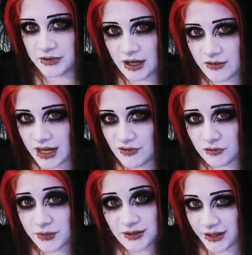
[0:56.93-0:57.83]
But now that I have
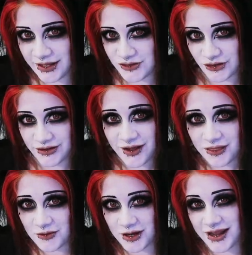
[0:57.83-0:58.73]
a real kitchen, I
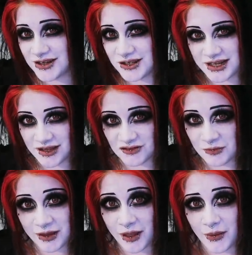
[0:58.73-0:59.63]
thought I'd actually give
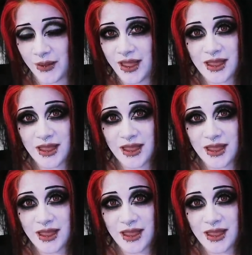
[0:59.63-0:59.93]
them a go.